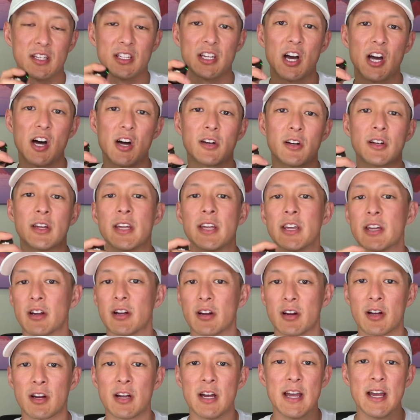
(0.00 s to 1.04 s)
tongue
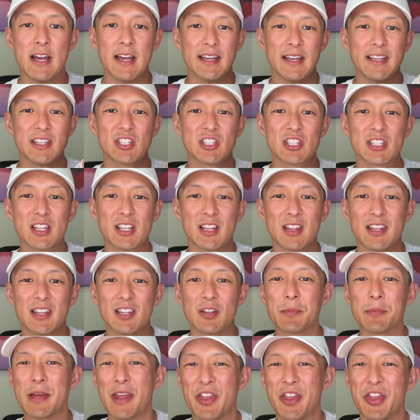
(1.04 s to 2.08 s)
here is just a little
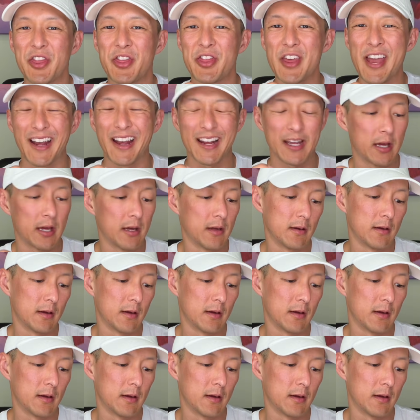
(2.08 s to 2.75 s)
bit thick.